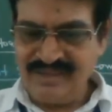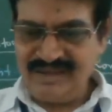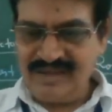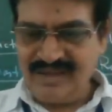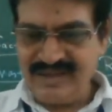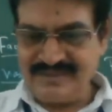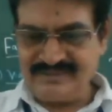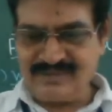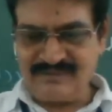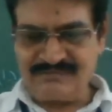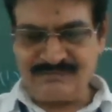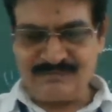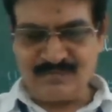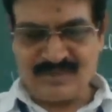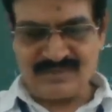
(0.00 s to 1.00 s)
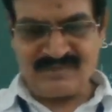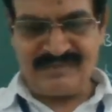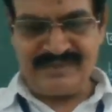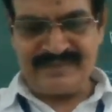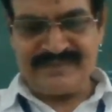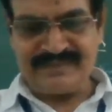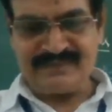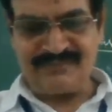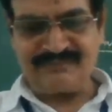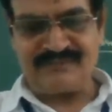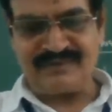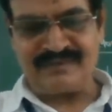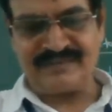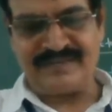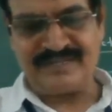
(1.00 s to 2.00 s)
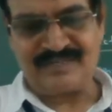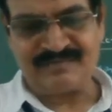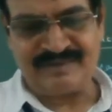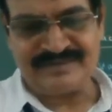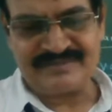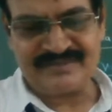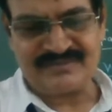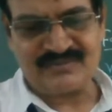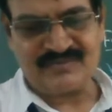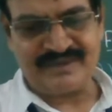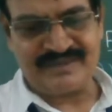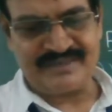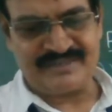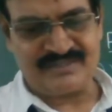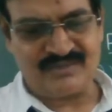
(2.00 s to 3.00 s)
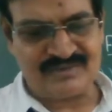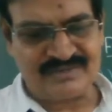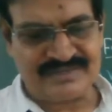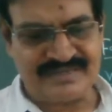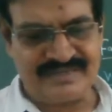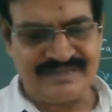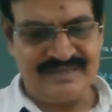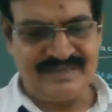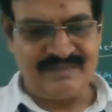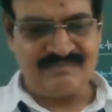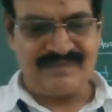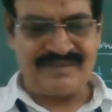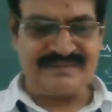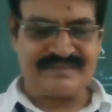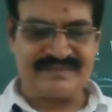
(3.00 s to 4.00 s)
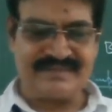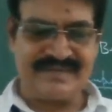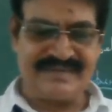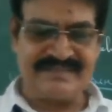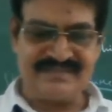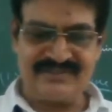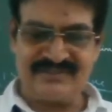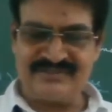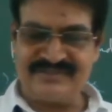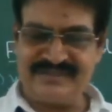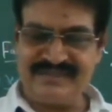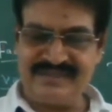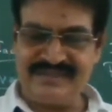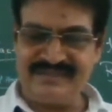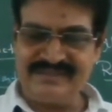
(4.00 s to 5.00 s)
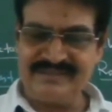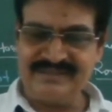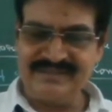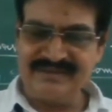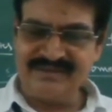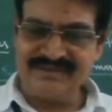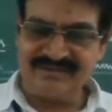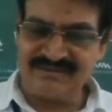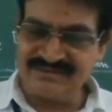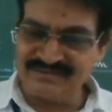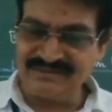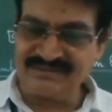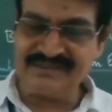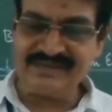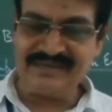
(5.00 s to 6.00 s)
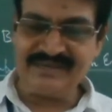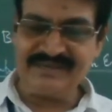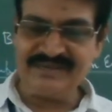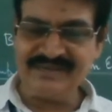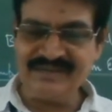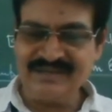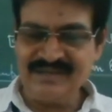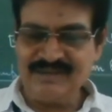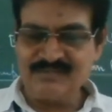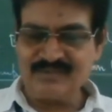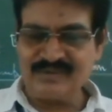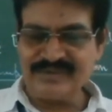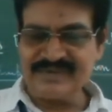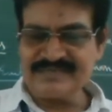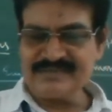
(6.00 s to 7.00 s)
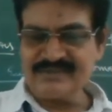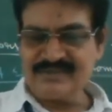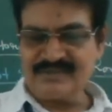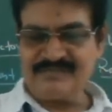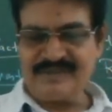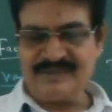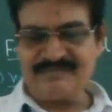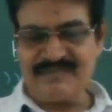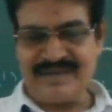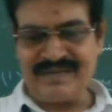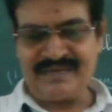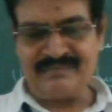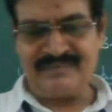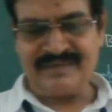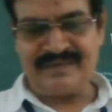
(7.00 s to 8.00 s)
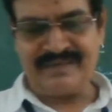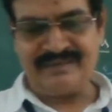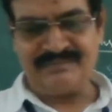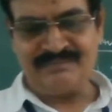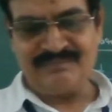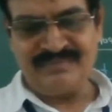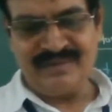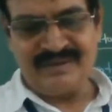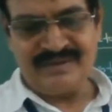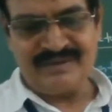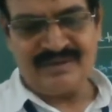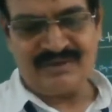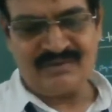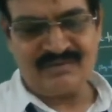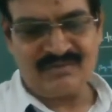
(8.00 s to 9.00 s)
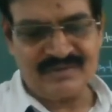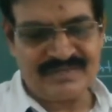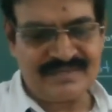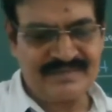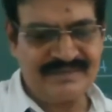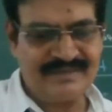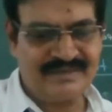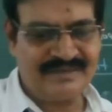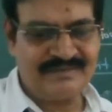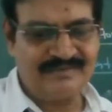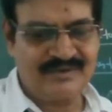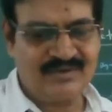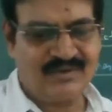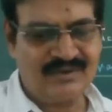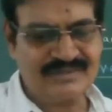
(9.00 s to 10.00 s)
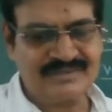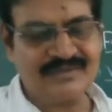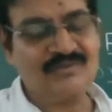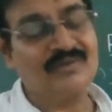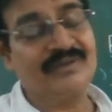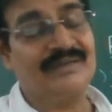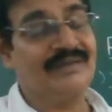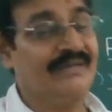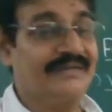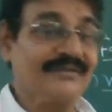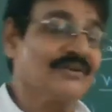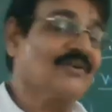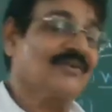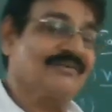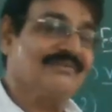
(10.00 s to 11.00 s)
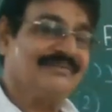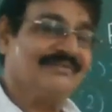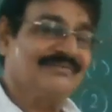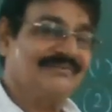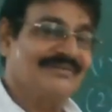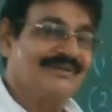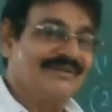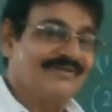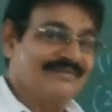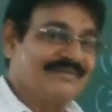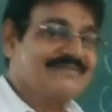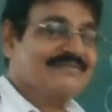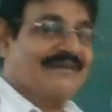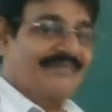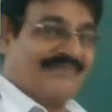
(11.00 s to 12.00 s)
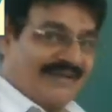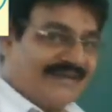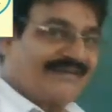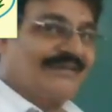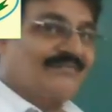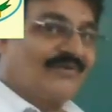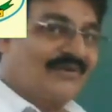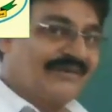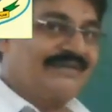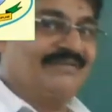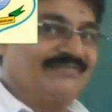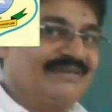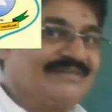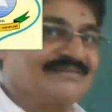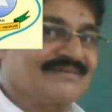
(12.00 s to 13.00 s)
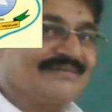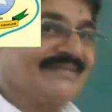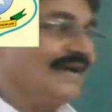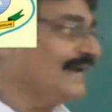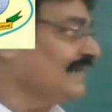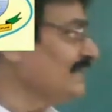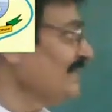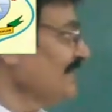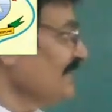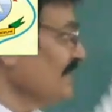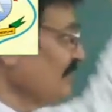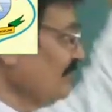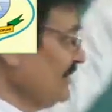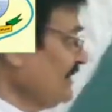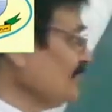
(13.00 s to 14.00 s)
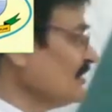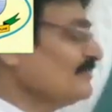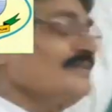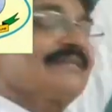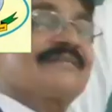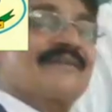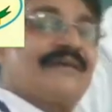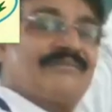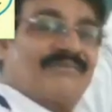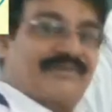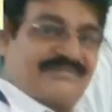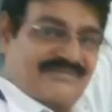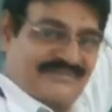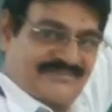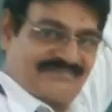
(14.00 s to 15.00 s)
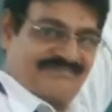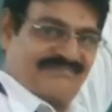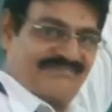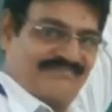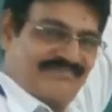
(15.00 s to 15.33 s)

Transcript: and the possibilities of further expansions were exhausted by the second century AD. On the other hand, protection of the empire became now costlier because the growing. Later on, this I have already mentioned that many of the tribals,